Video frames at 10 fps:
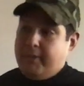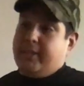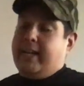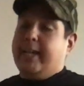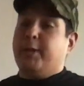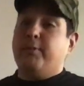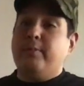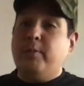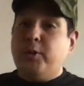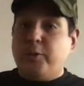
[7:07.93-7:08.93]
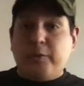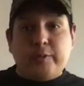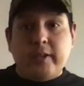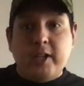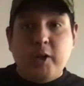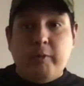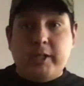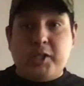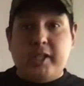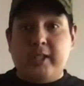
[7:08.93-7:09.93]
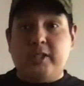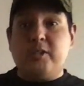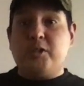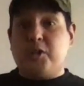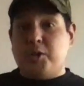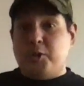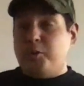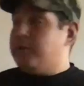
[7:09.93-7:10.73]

that I can remove, which is 2